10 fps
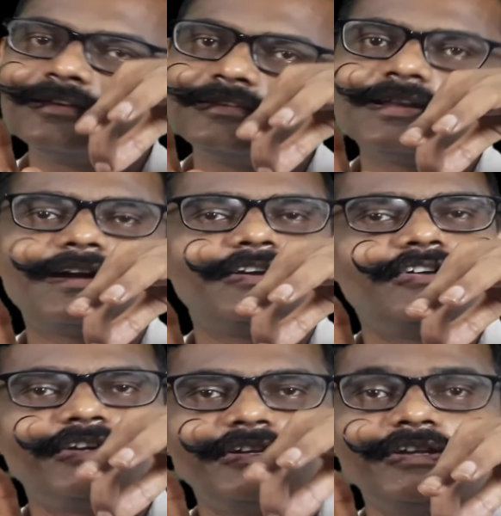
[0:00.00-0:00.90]
then
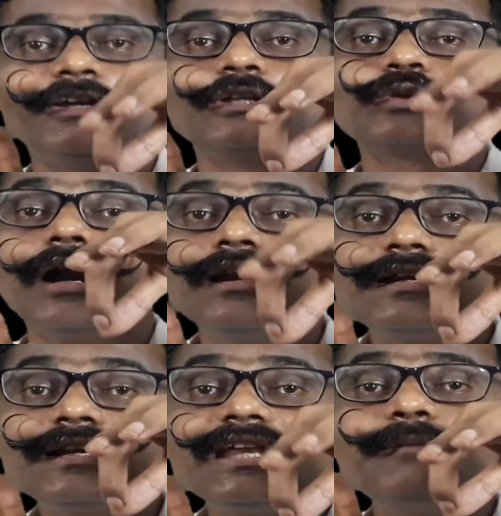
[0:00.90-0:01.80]
identity. So
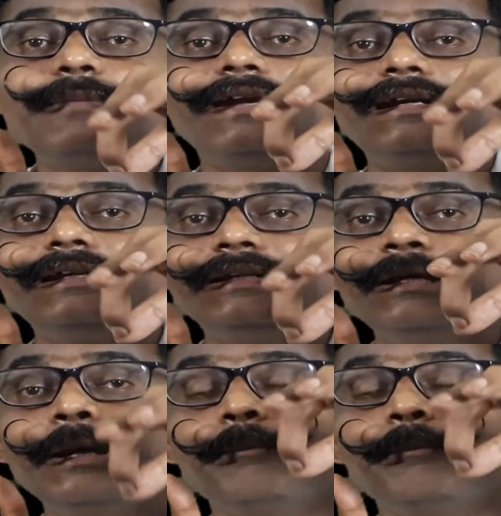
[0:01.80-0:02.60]
ultimately